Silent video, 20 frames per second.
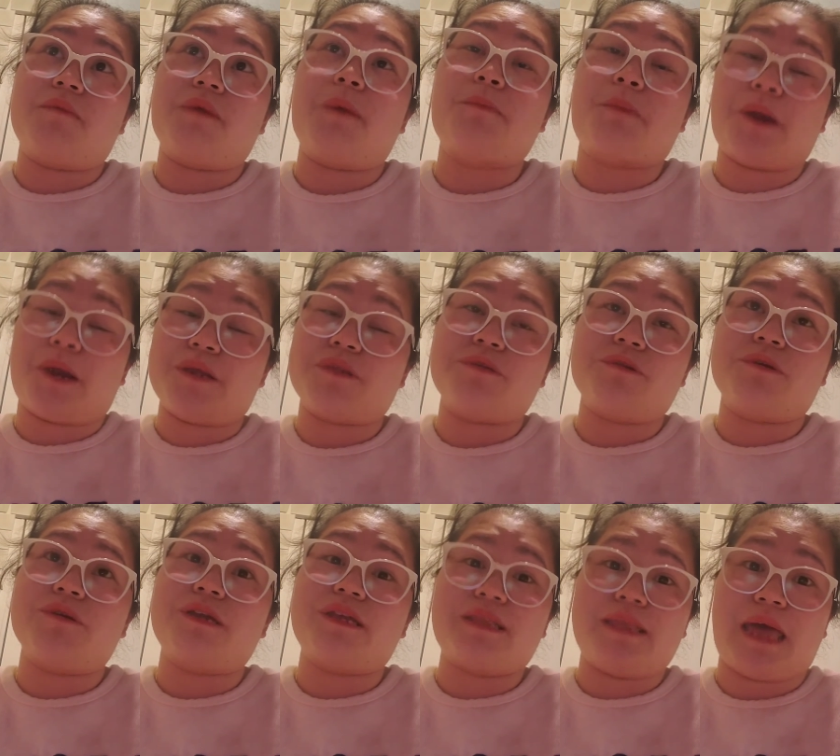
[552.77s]
a partner
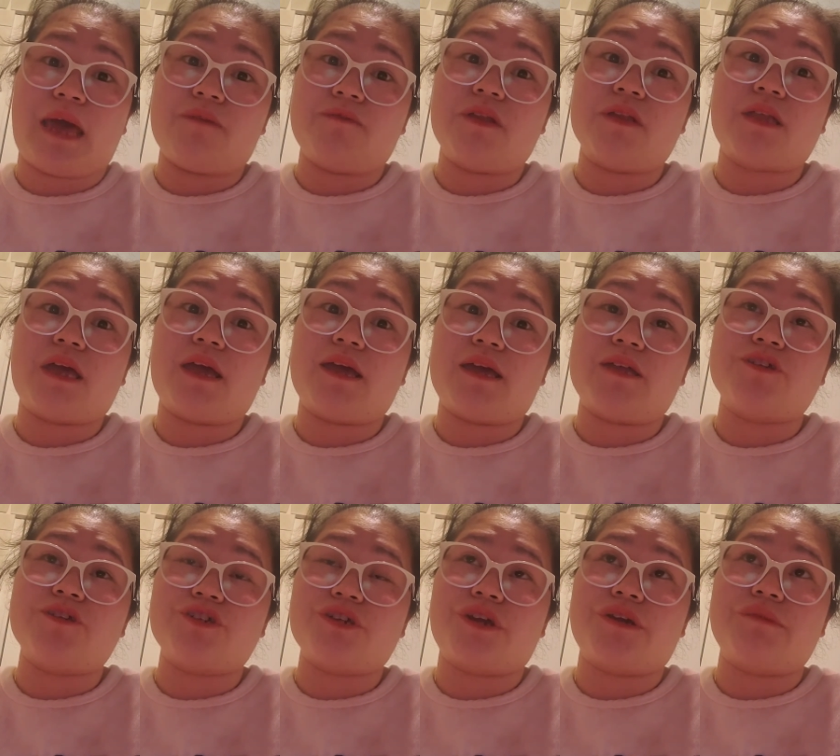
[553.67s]
in life that I can
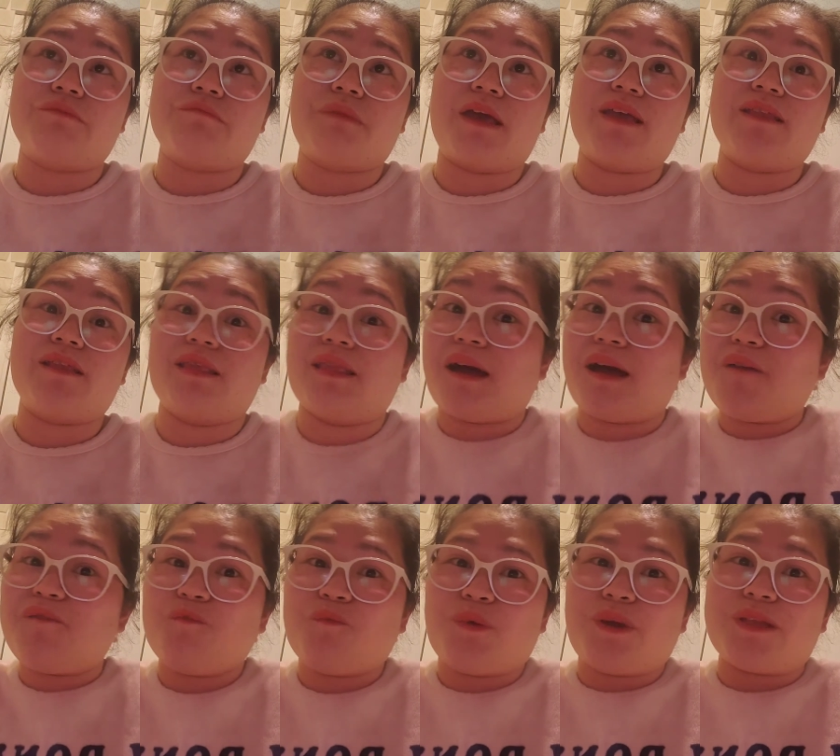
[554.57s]
share my
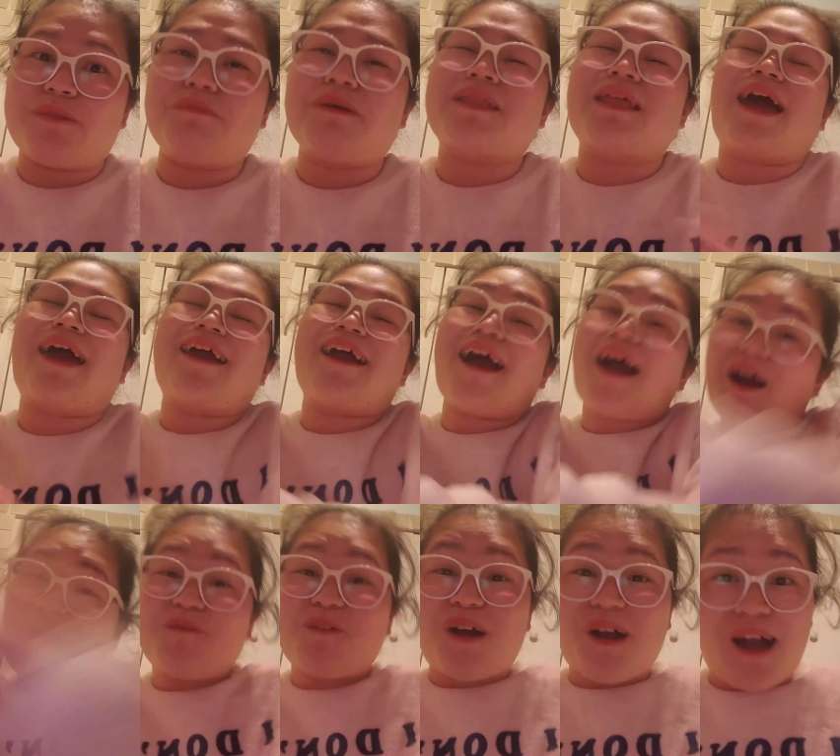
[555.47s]
love with, but I
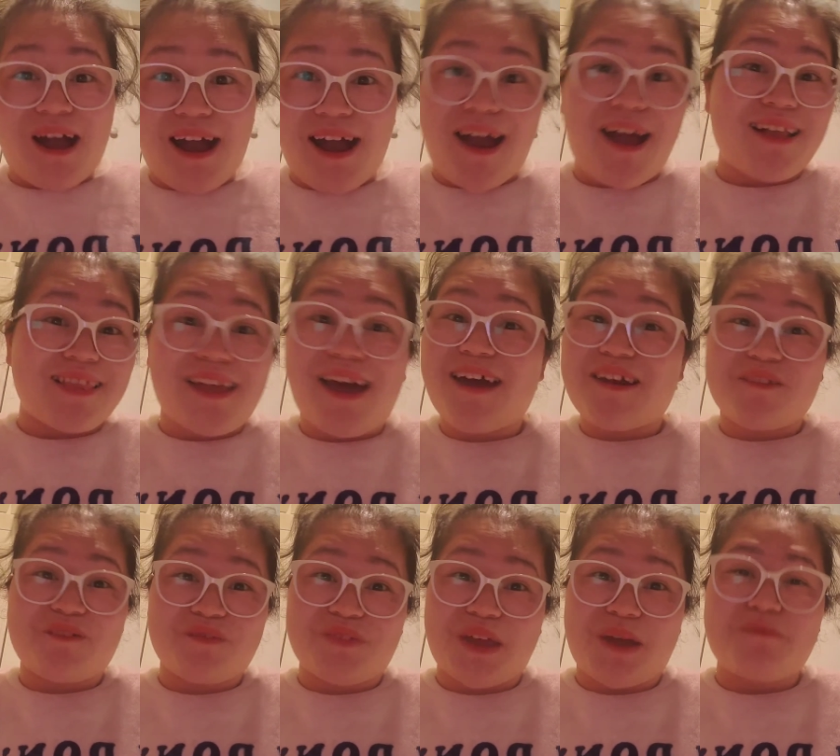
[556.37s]
have a lot
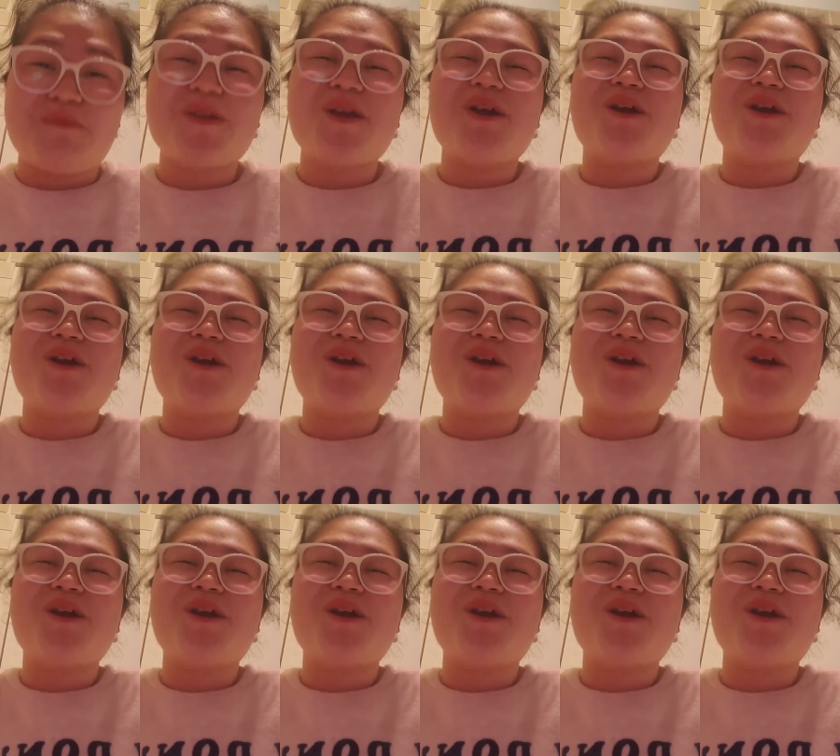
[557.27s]
of them,